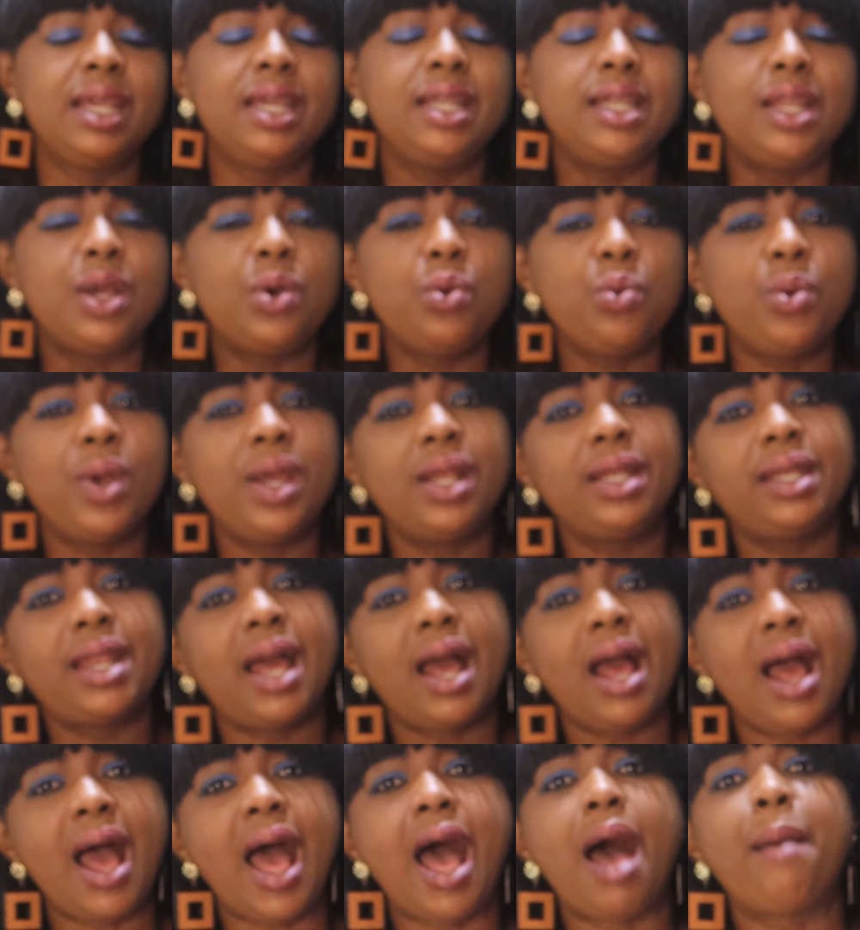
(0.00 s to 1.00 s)
in a way
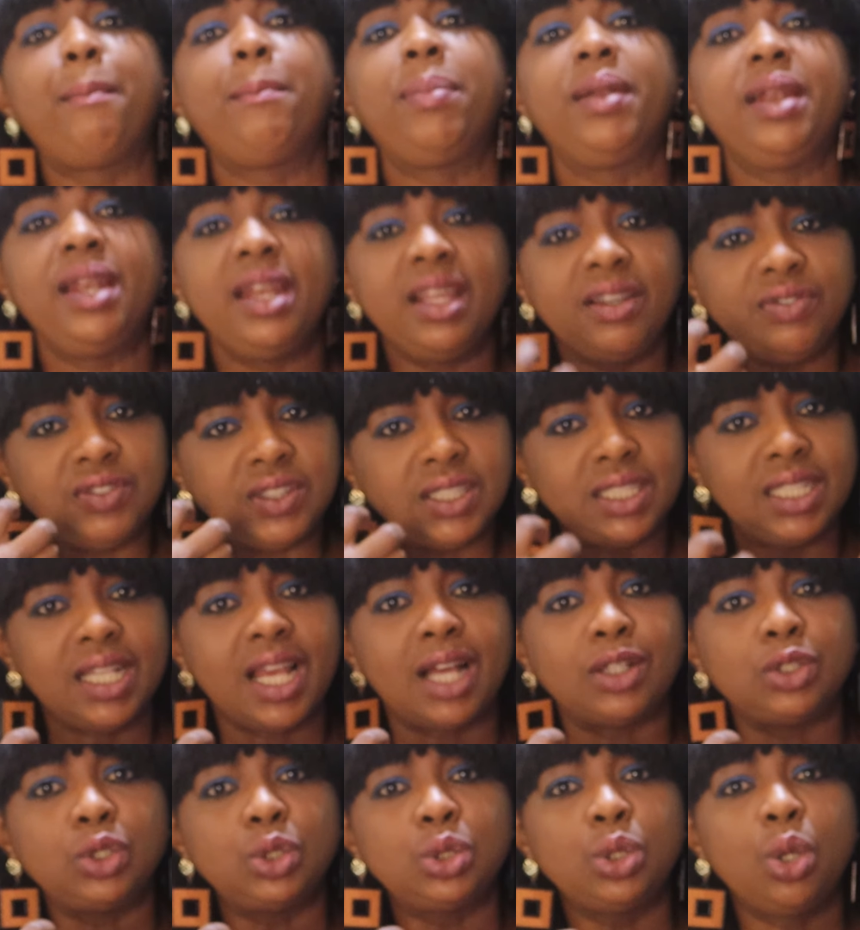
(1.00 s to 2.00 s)
that uplifts
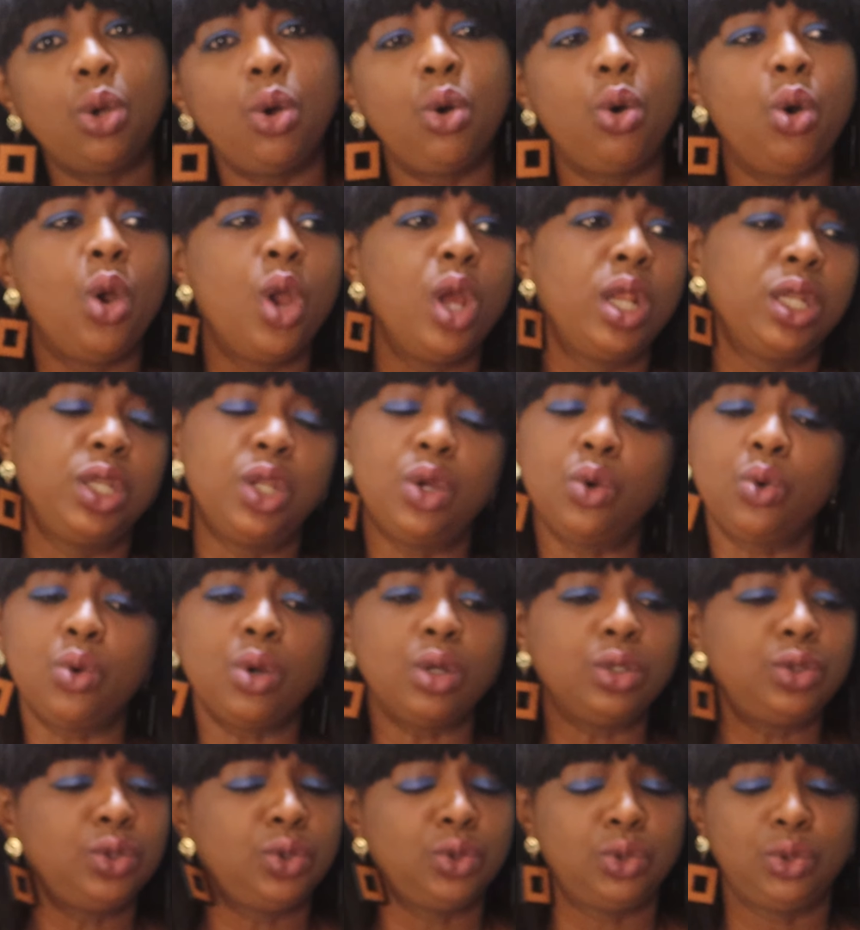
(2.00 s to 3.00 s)
their soul, they
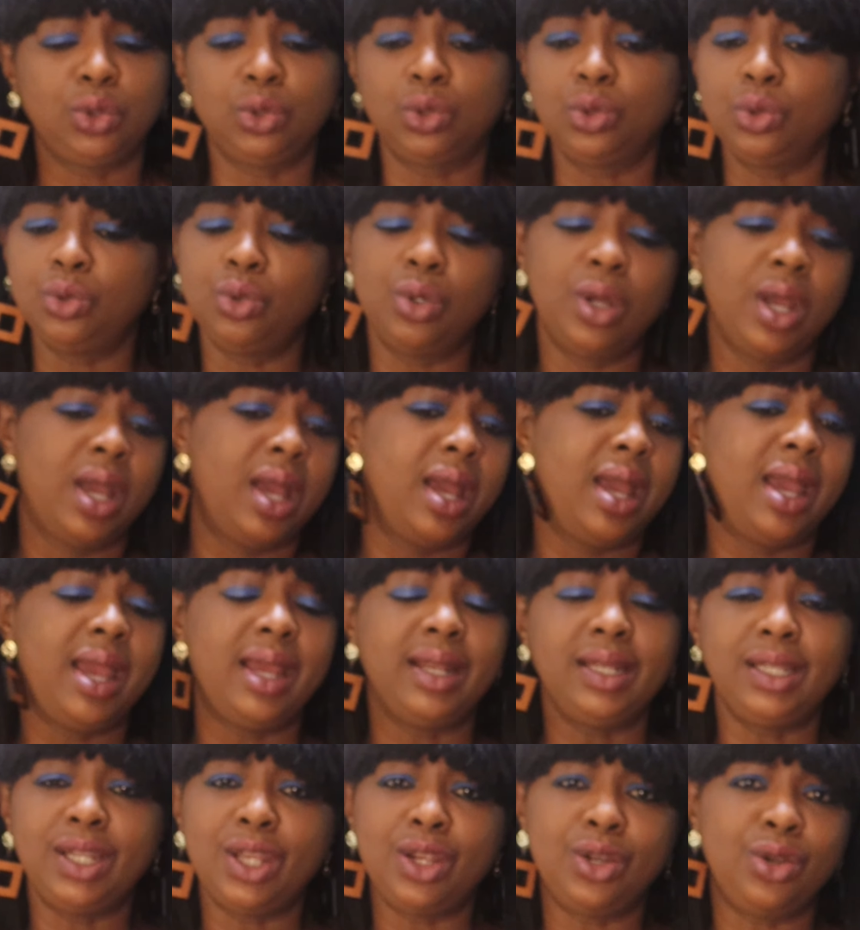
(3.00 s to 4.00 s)
go to school
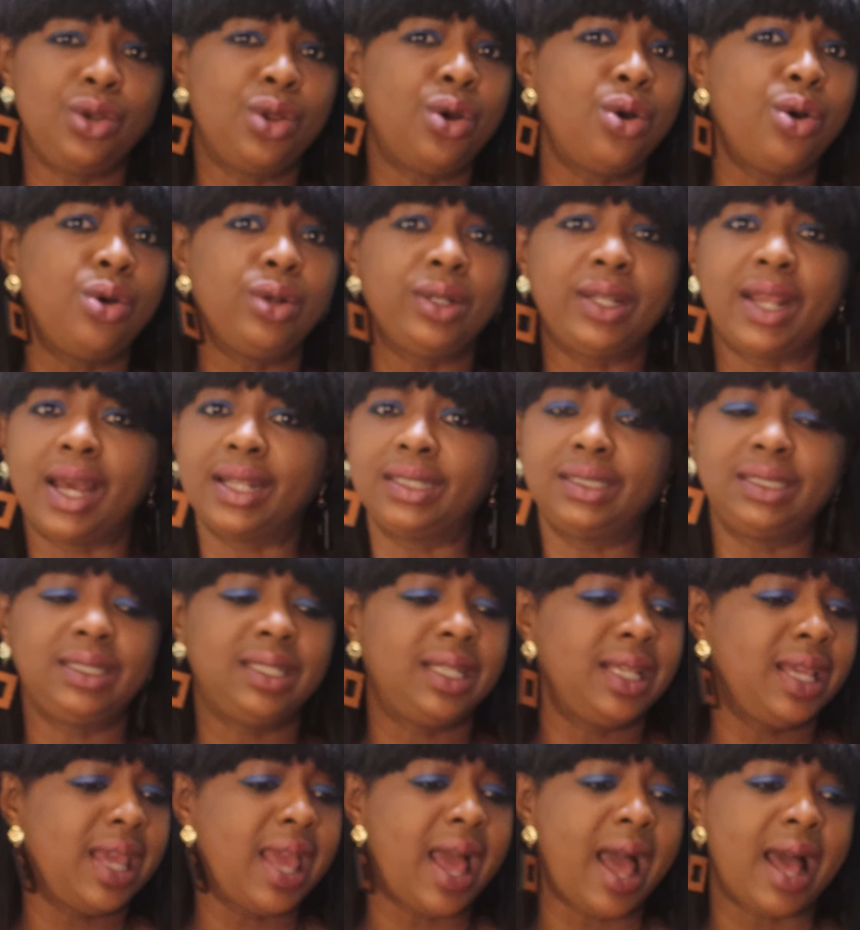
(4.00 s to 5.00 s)
and they know
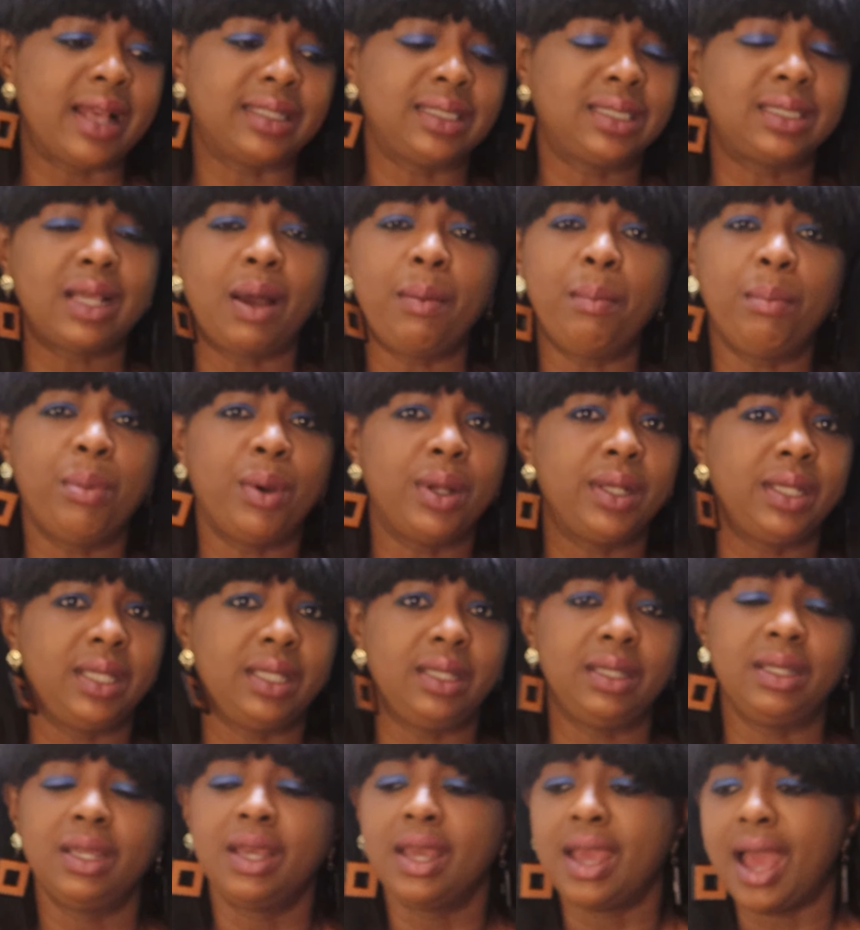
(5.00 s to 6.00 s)
that they are
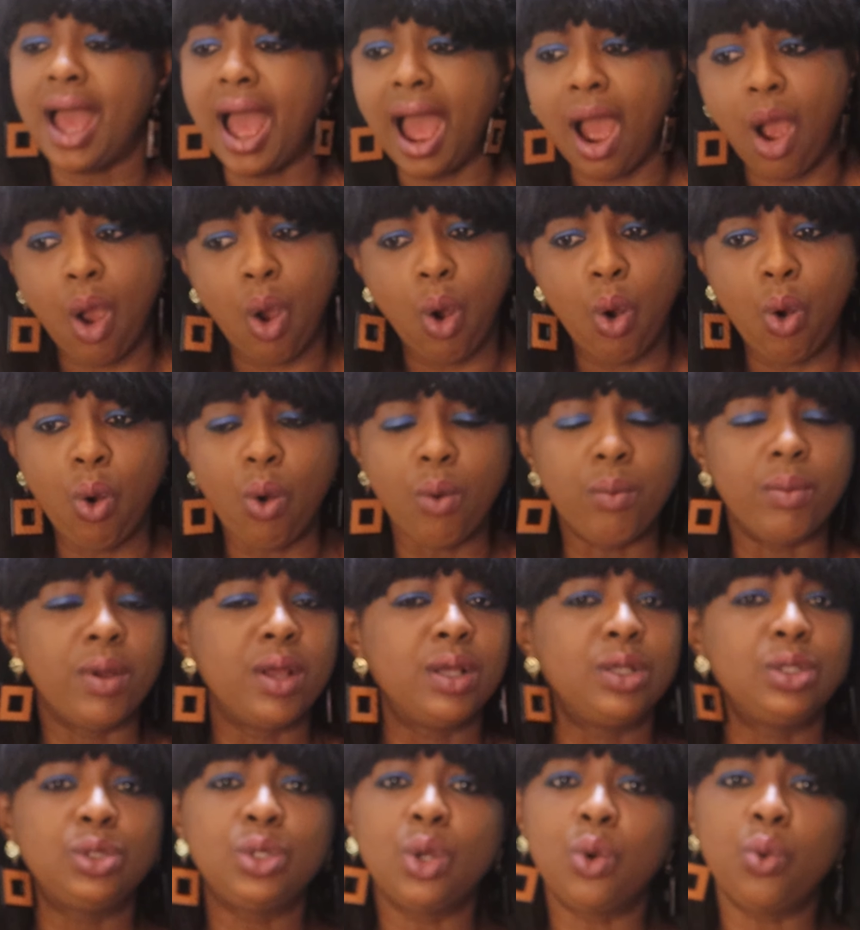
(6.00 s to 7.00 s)
somebody at home.
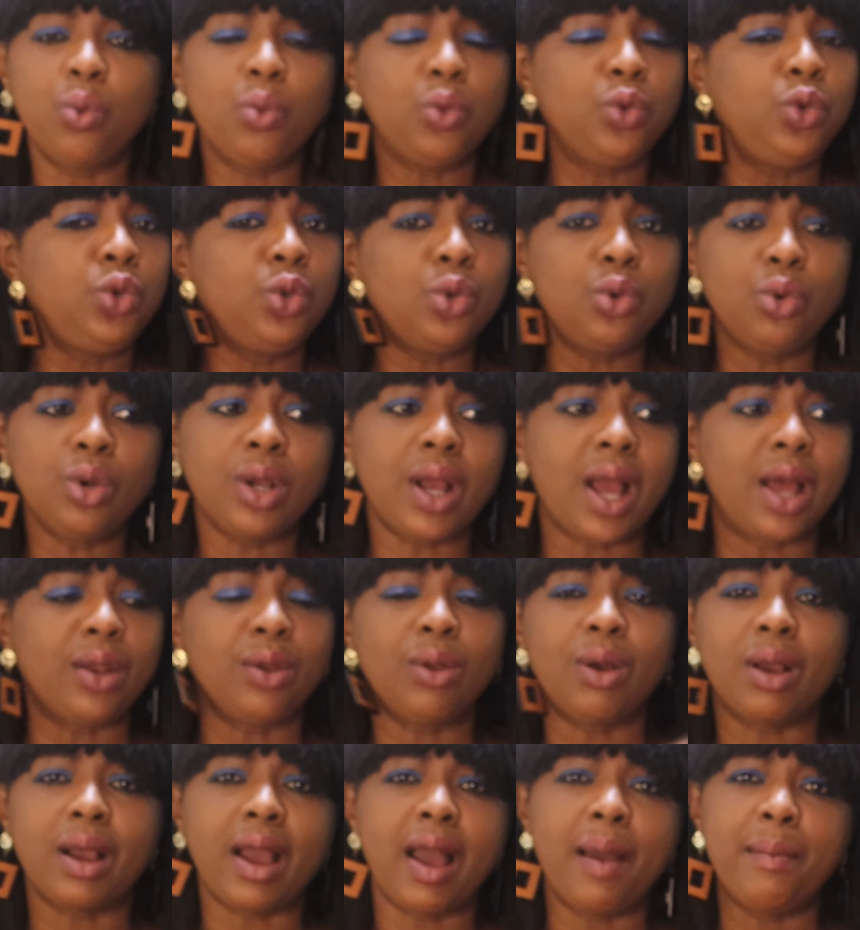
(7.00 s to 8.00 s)
So you
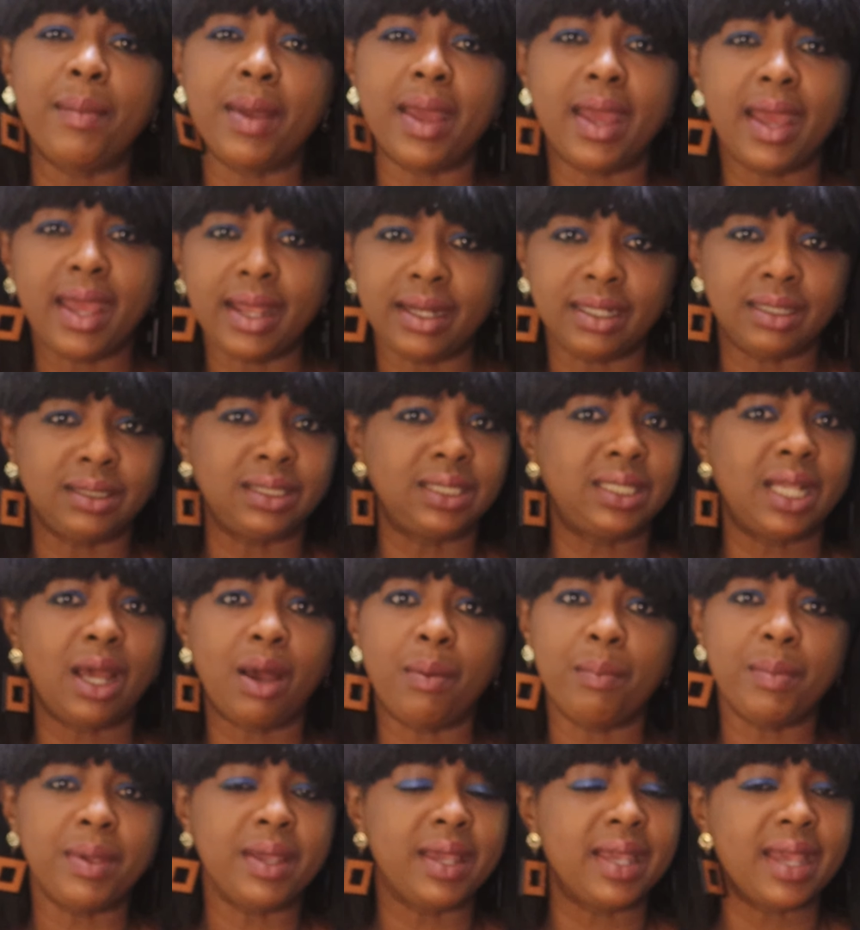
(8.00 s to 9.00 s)
cannot come and
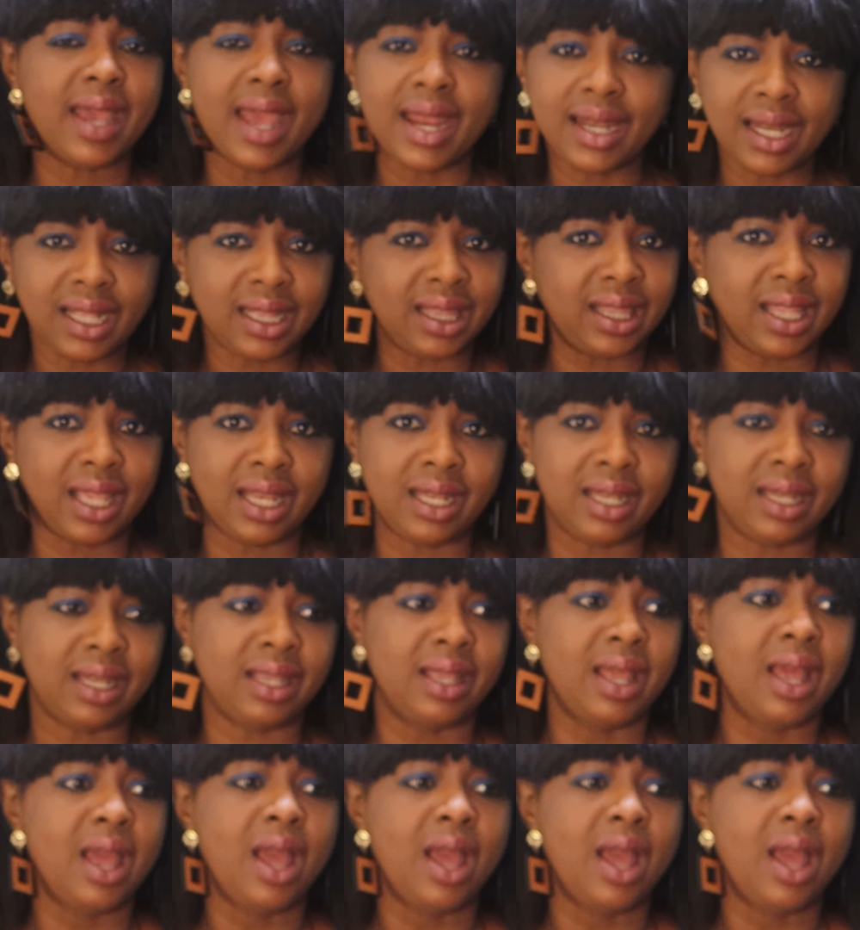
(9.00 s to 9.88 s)
tell me anything